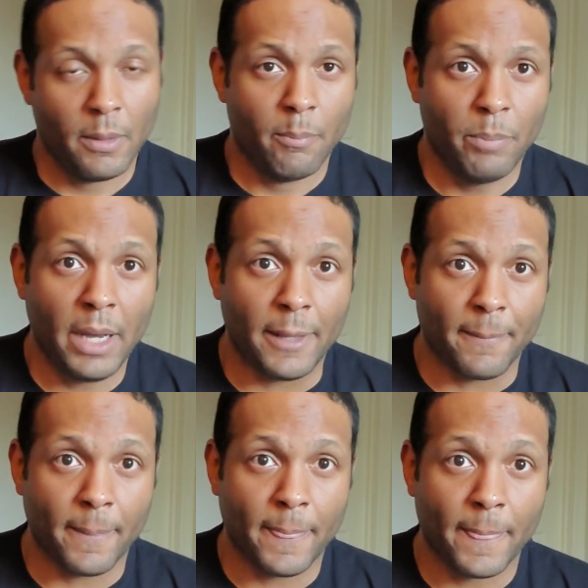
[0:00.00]
But
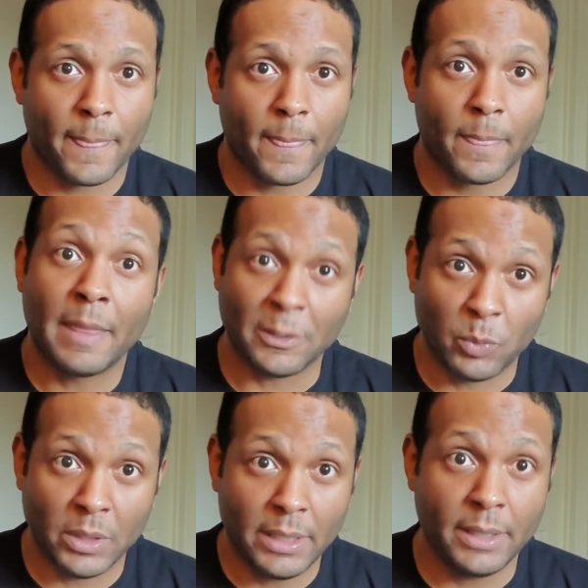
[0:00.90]
that's
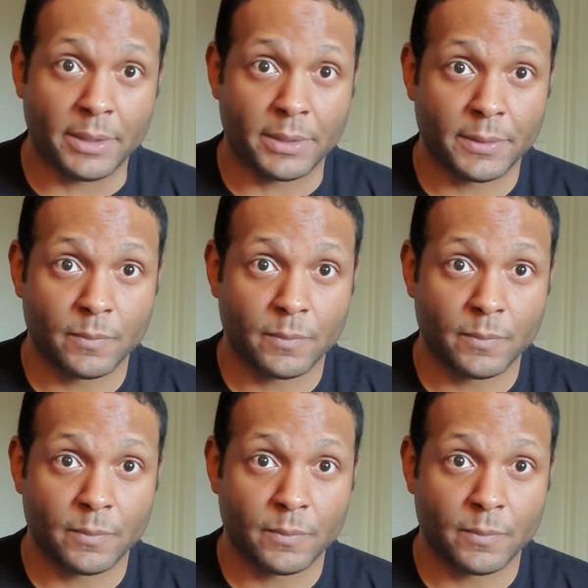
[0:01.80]
what it is.